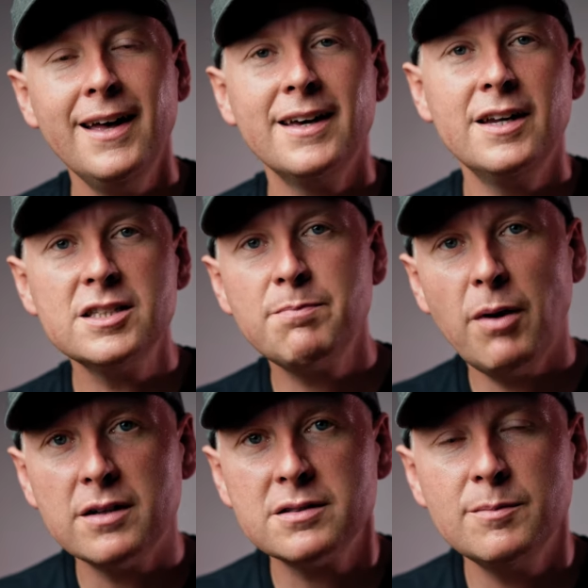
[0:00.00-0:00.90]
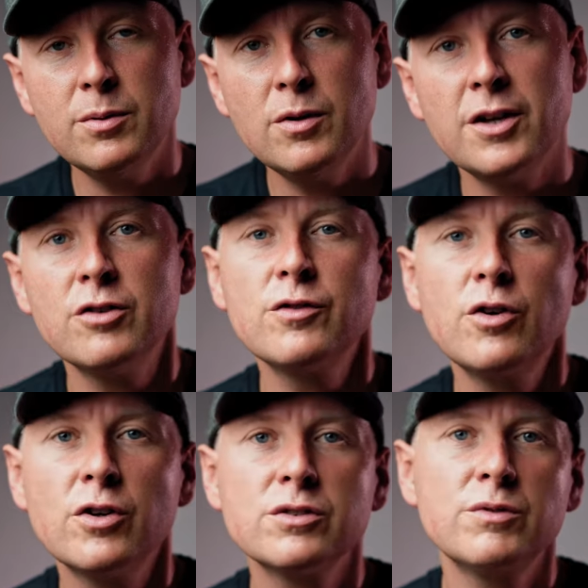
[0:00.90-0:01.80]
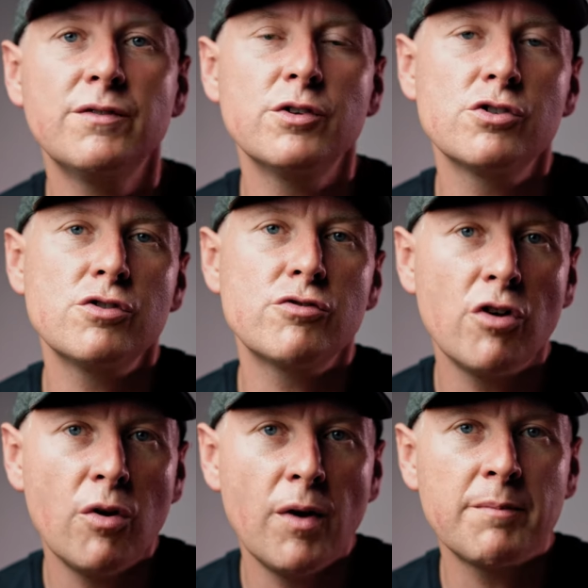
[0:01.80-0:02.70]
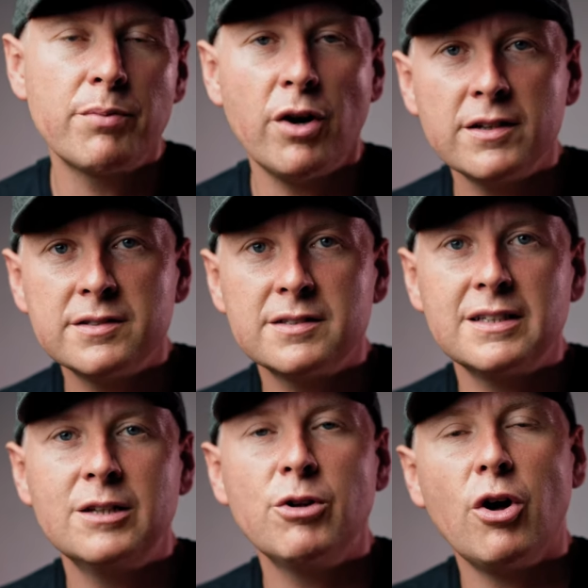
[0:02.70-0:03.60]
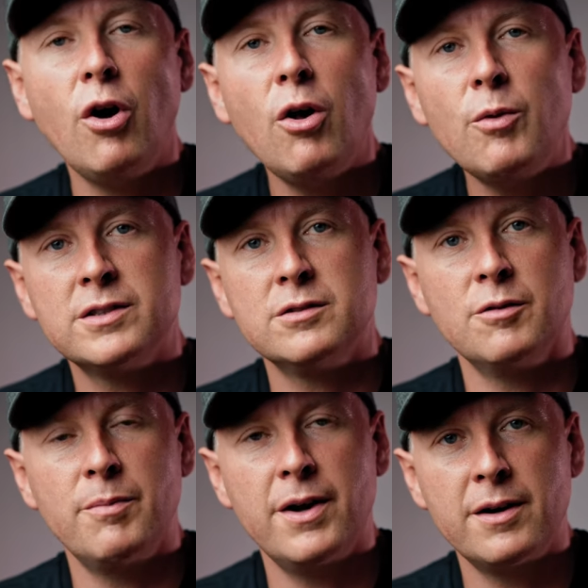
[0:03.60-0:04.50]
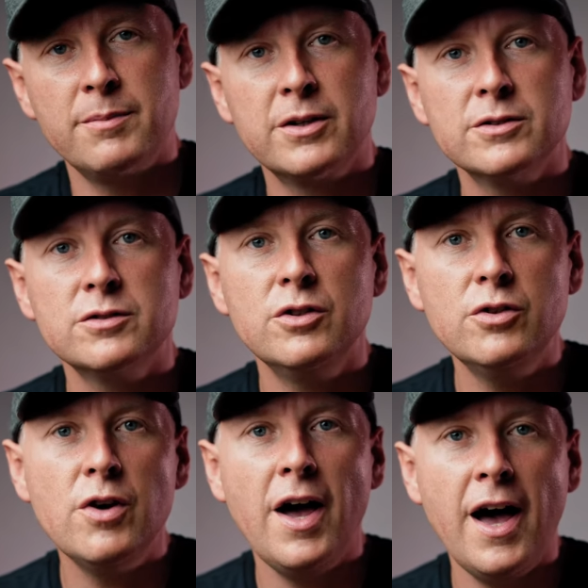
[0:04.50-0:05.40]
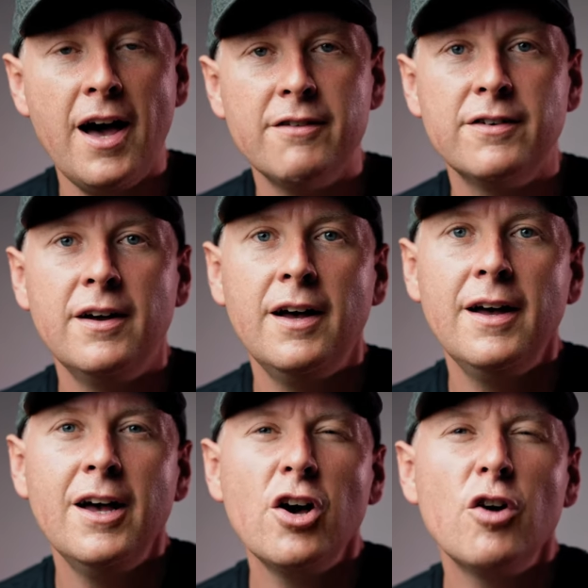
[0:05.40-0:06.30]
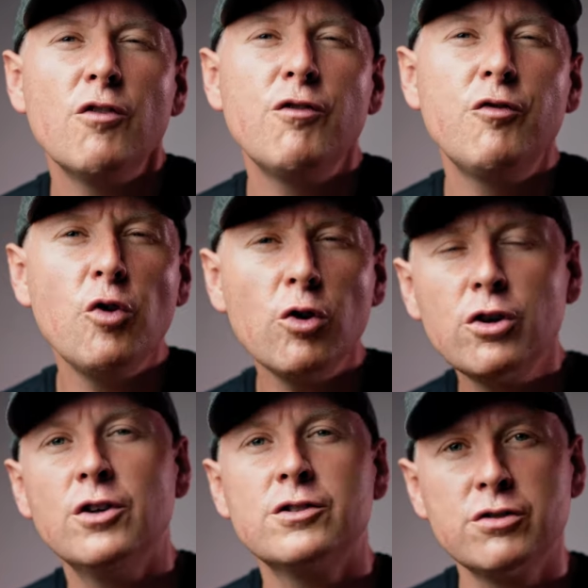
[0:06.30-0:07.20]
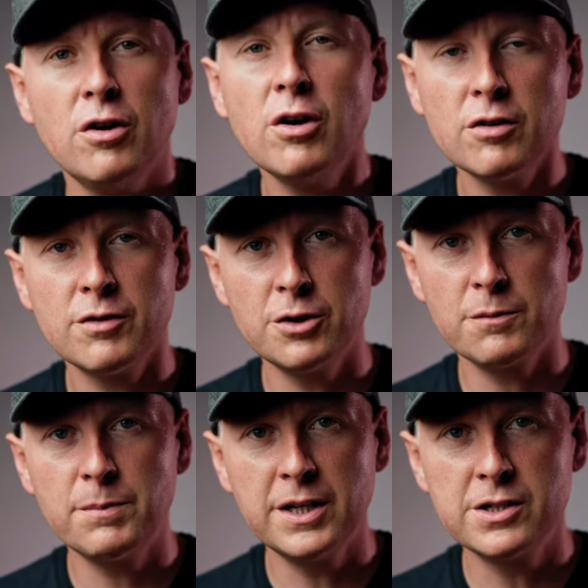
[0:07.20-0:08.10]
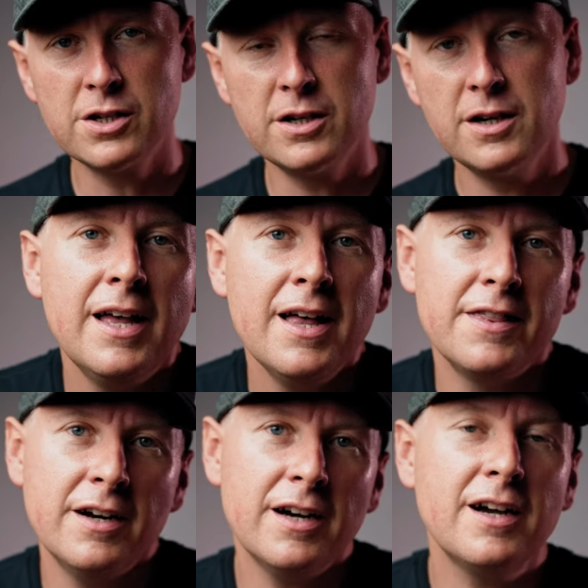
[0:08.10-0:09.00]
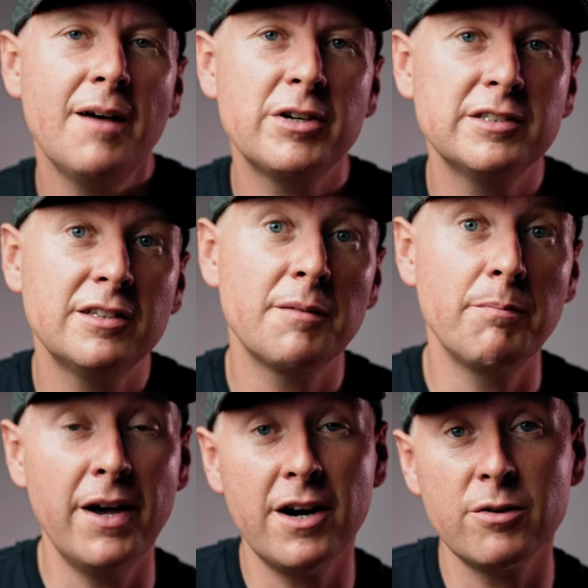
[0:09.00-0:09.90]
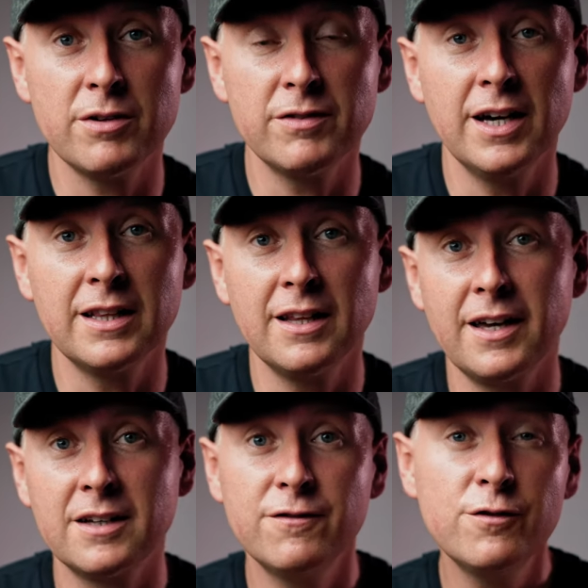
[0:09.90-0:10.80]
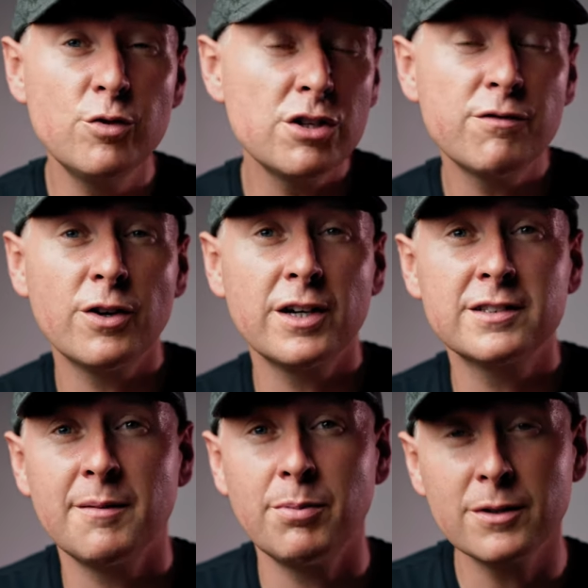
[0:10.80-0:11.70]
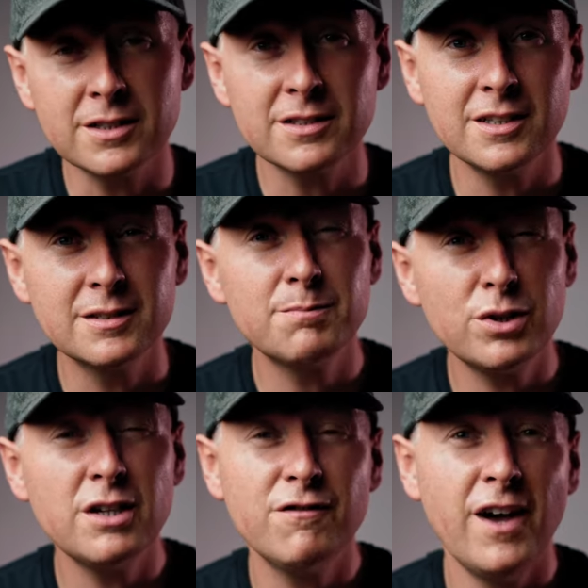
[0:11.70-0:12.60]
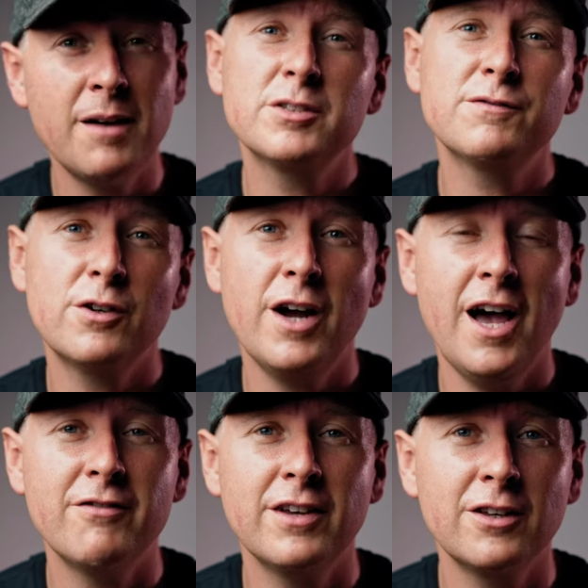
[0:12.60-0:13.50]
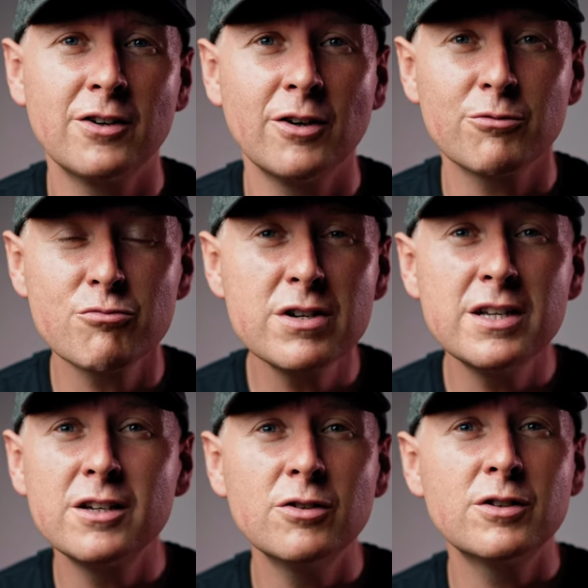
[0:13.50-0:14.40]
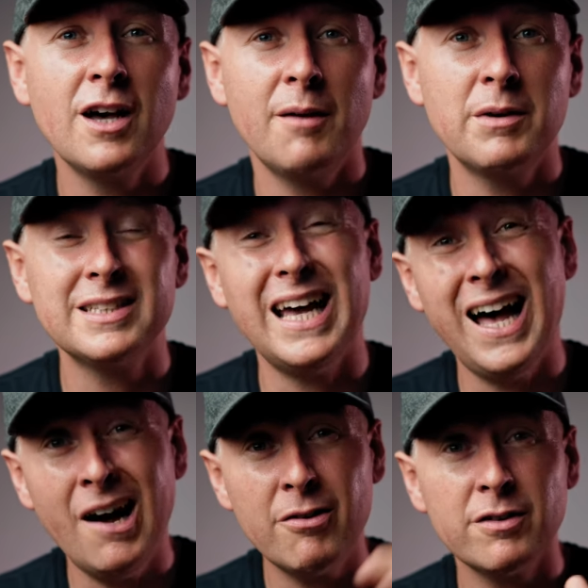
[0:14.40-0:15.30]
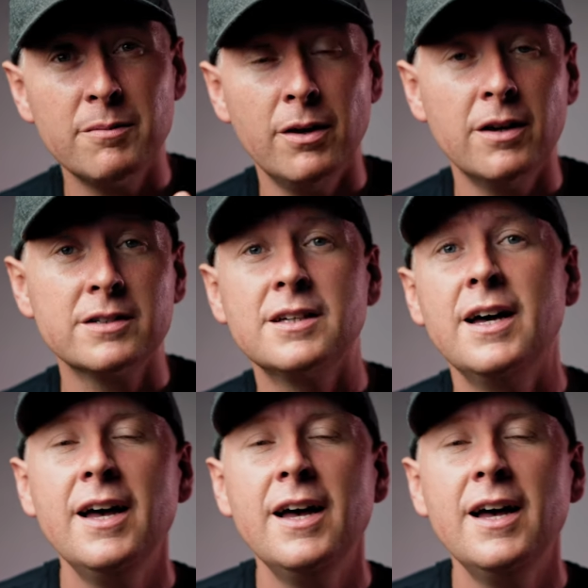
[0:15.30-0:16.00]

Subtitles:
It is possible, and of course, if you shoot RAW and process, it will always look better because you have full control over your picture. There are cameras that are better with that, like Fuji, for example, is pretty famous for having, you know, really good cameras out of the box.